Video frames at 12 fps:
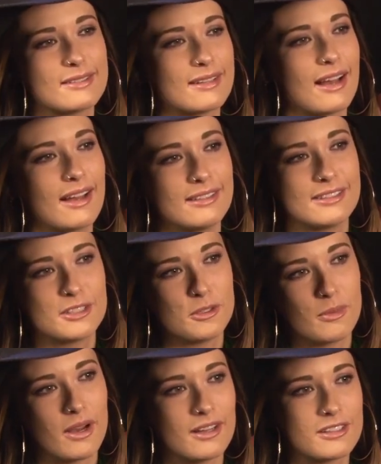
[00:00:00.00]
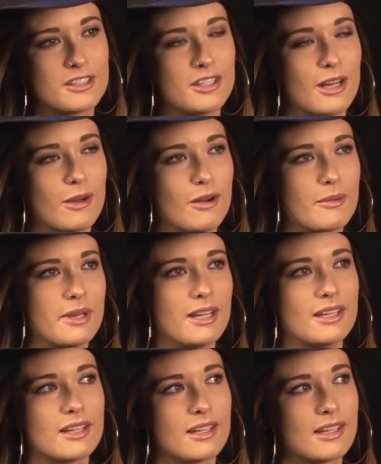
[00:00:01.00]
sides too much, you know, I
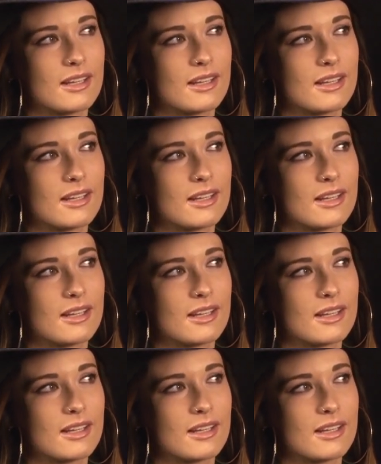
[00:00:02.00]
mean,